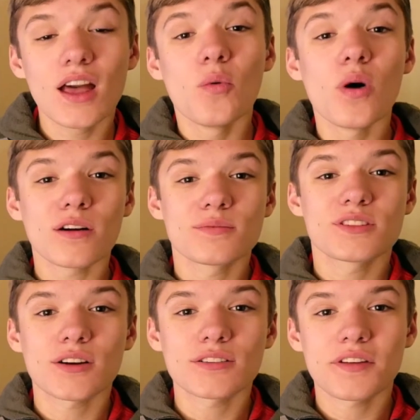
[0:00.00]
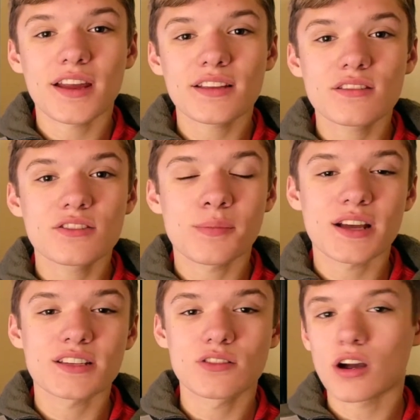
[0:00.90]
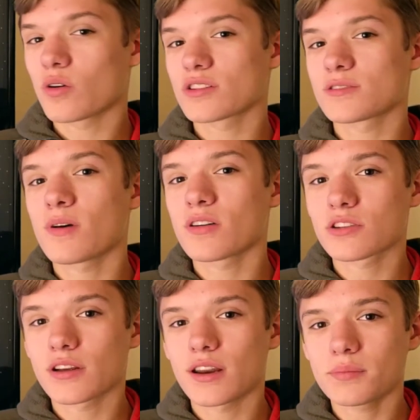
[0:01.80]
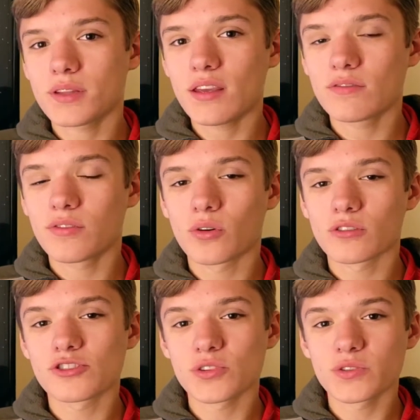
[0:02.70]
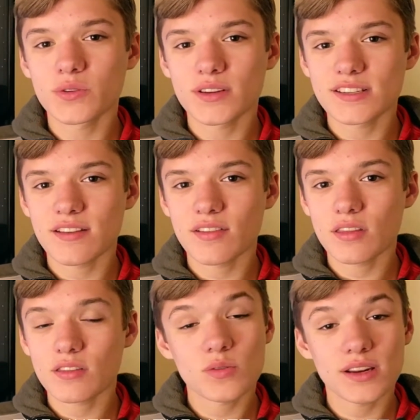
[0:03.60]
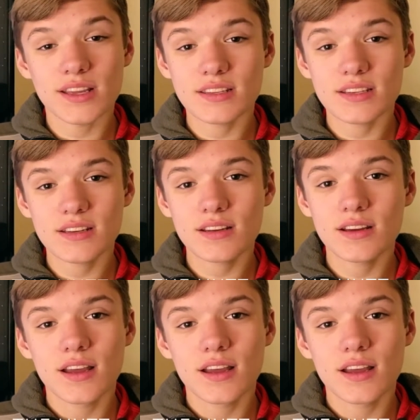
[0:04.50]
Welcome, Star Wars fans, to my Star Wars small screen update for June 27th, 2018.